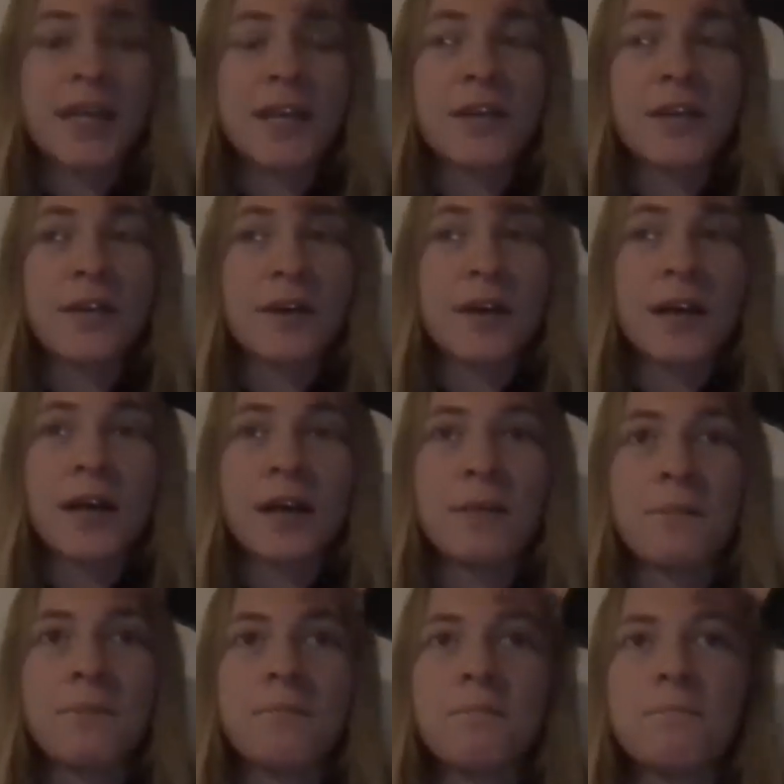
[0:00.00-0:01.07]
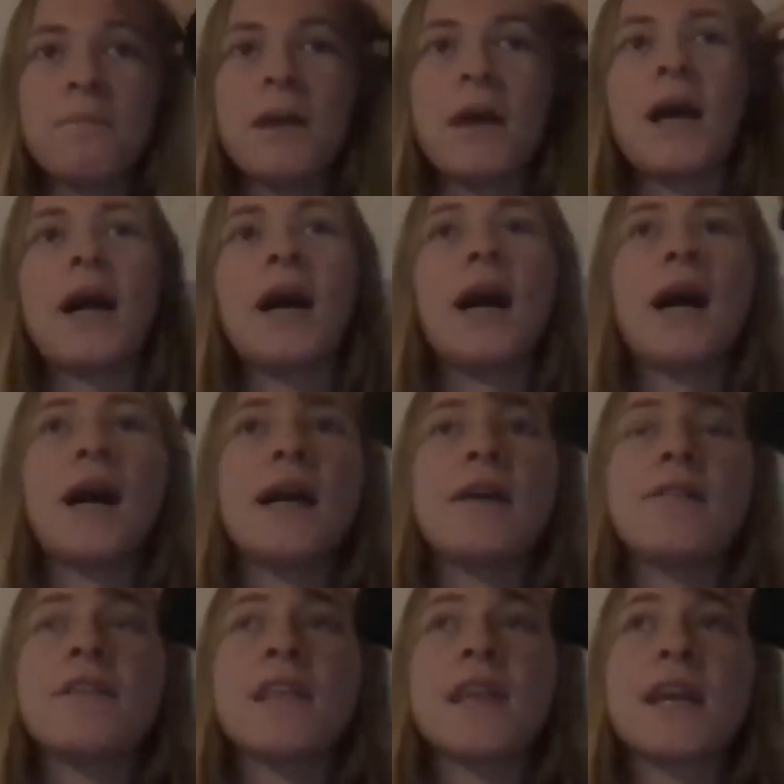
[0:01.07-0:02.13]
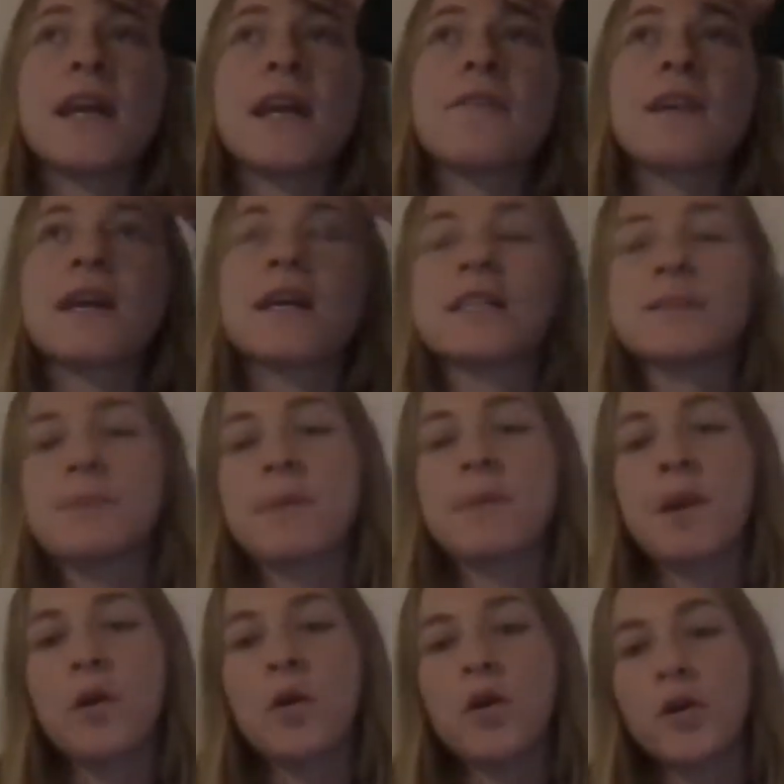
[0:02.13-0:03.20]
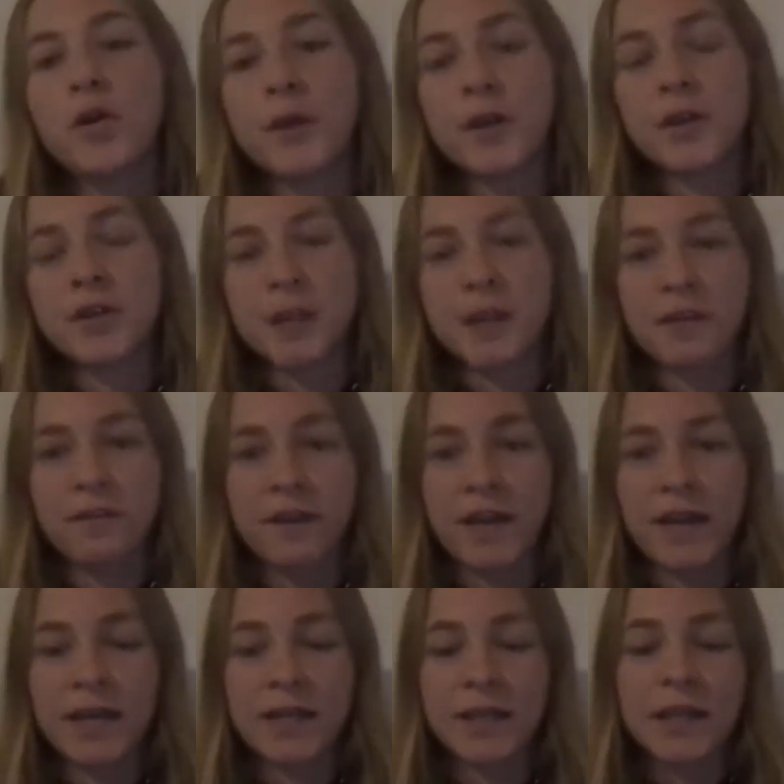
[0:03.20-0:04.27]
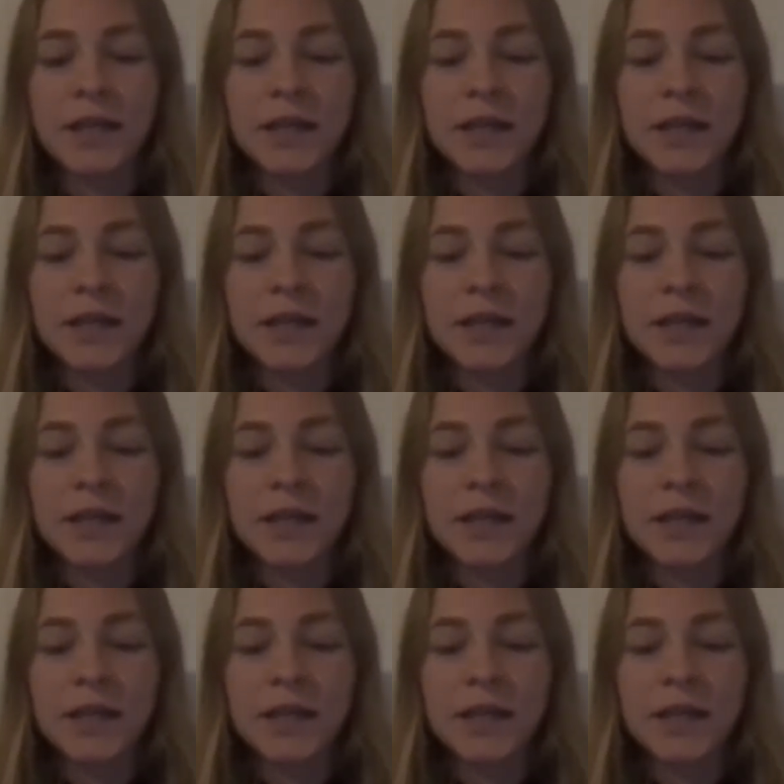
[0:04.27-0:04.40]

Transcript: You know, um, I feel like I've kind of spent my whole career trying to find